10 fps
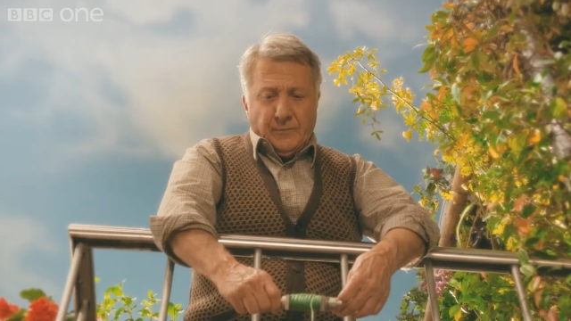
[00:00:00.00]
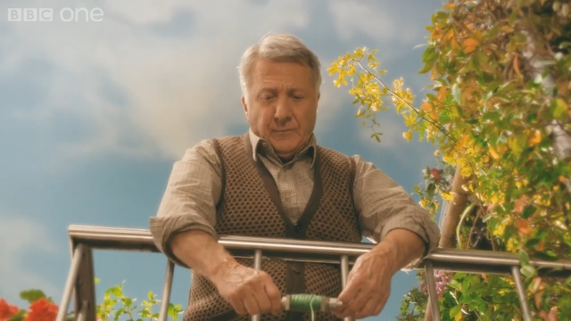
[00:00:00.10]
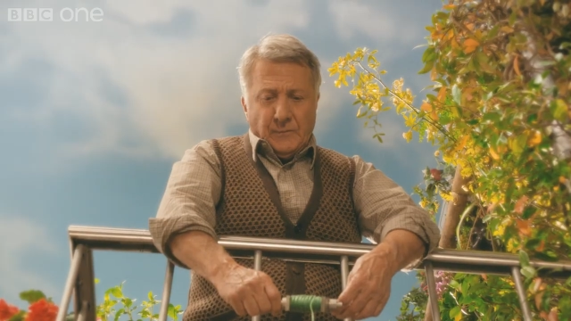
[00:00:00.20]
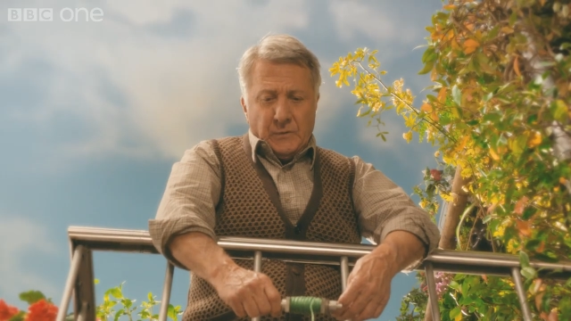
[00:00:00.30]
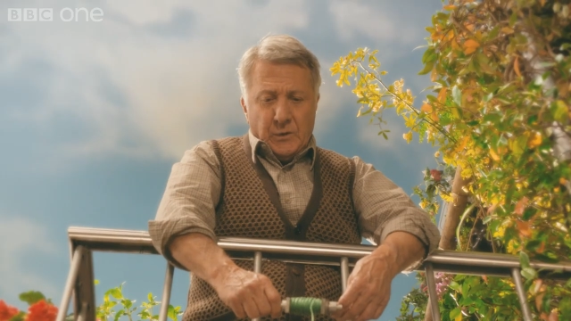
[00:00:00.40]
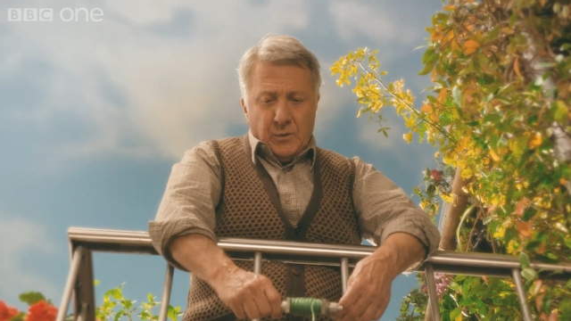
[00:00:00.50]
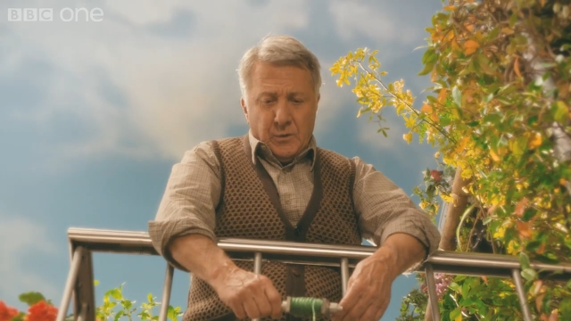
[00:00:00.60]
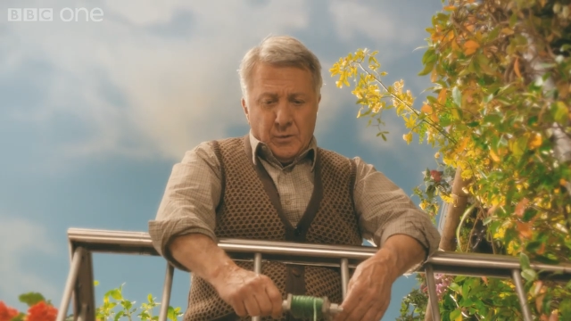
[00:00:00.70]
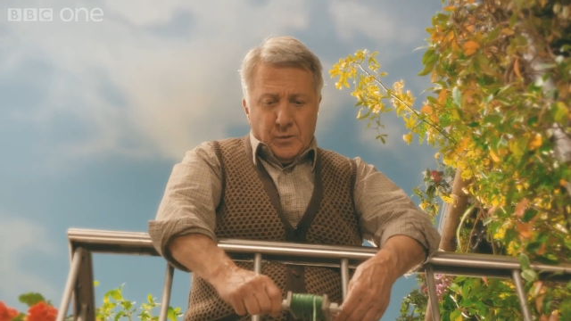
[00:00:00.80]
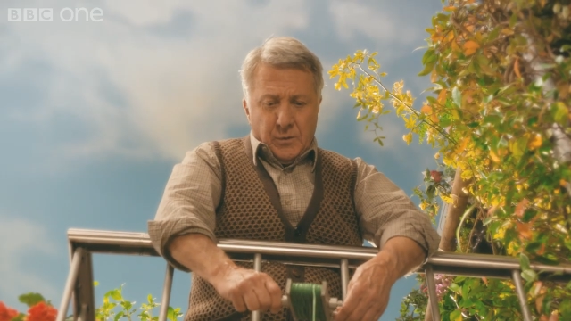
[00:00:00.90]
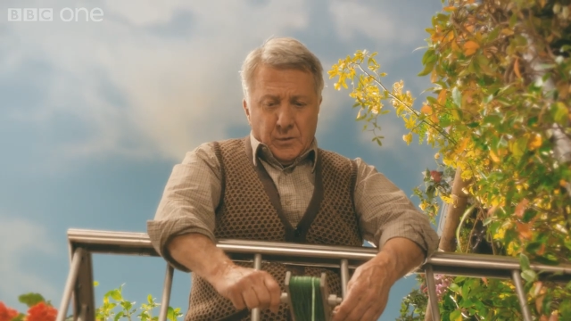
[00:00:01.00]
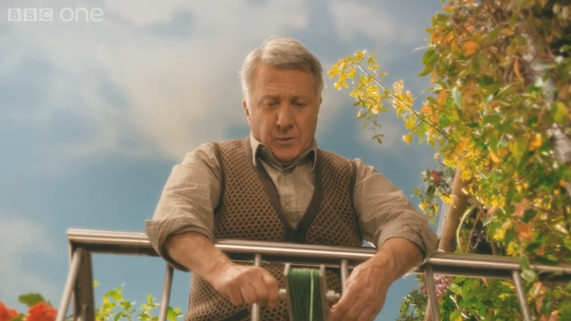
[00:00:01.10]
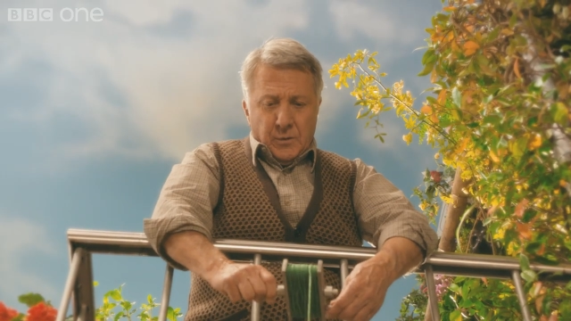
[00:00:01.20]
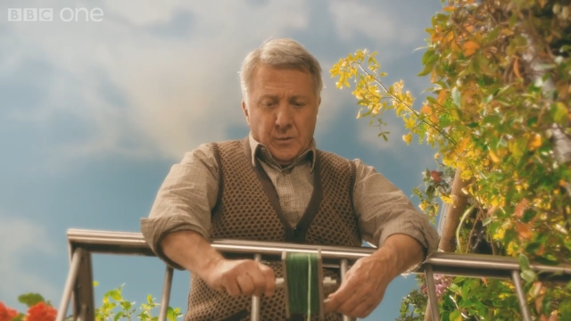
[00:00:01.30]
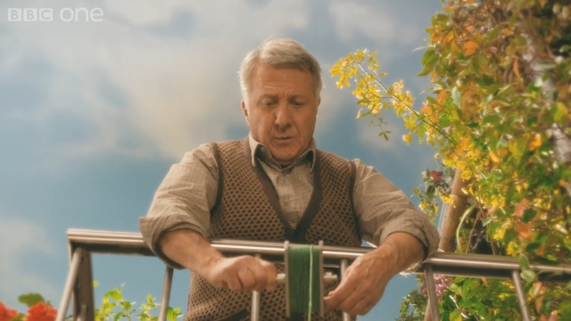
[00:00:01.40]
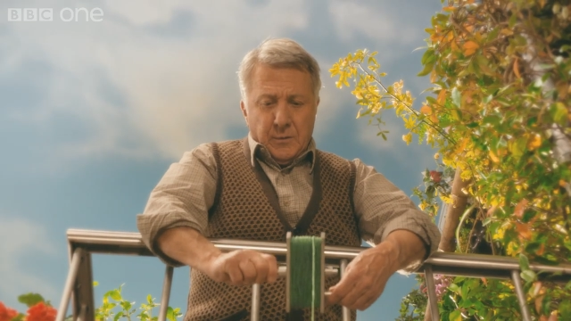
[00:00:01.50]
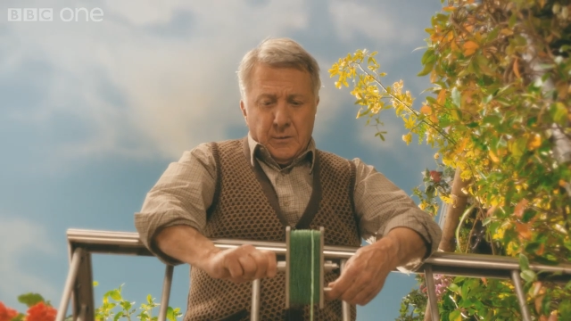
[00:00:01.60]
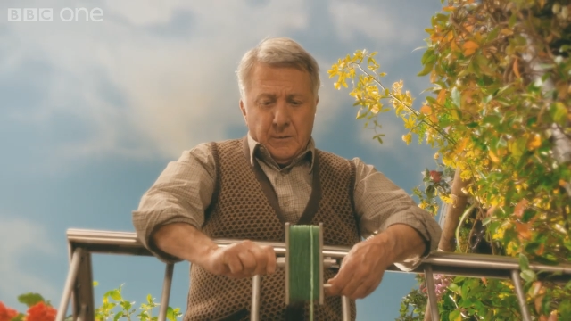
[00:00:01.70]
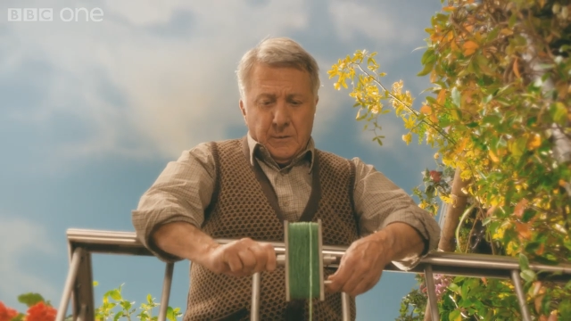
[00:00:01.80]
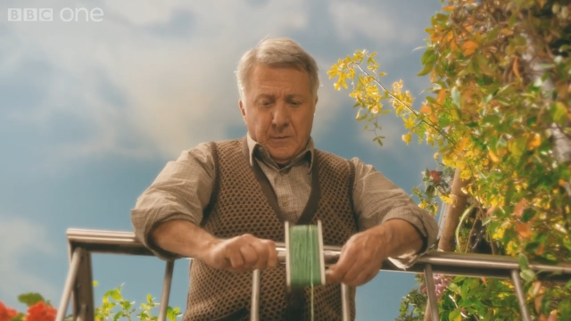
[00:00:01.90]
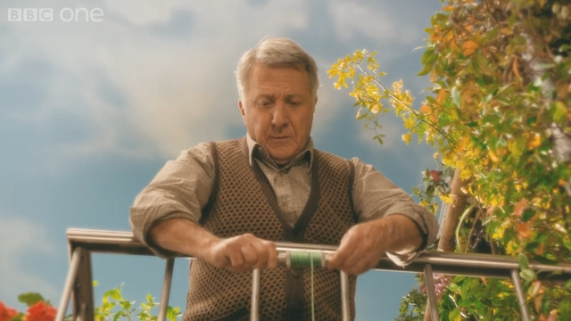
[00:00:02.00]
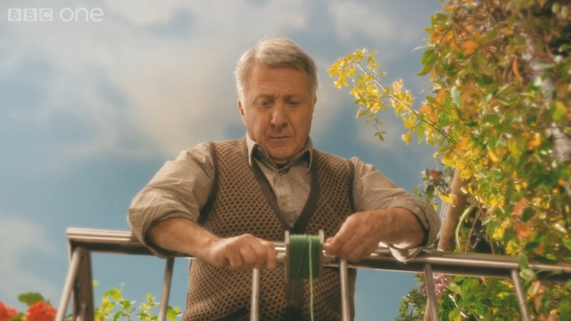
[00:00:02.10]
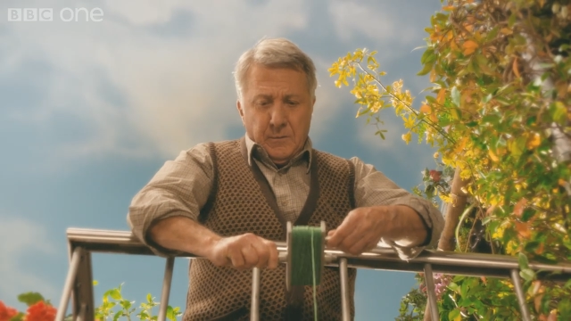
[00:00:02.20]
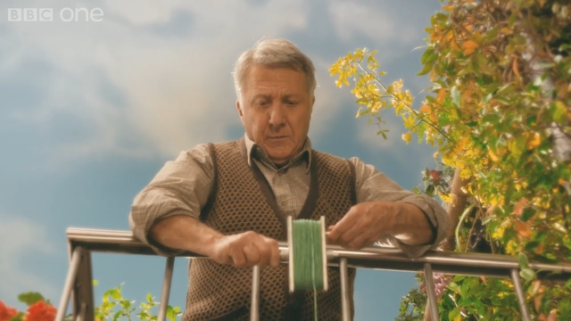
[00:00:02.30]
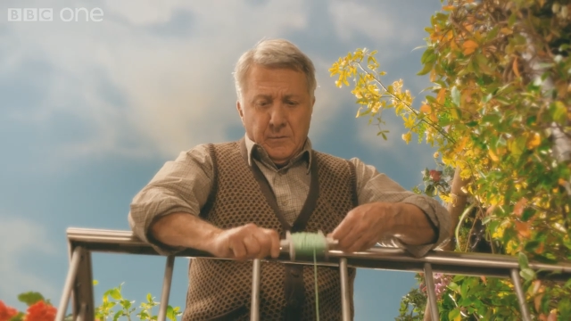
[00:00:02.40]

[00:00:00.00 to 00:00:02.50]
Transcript: (no one is talking)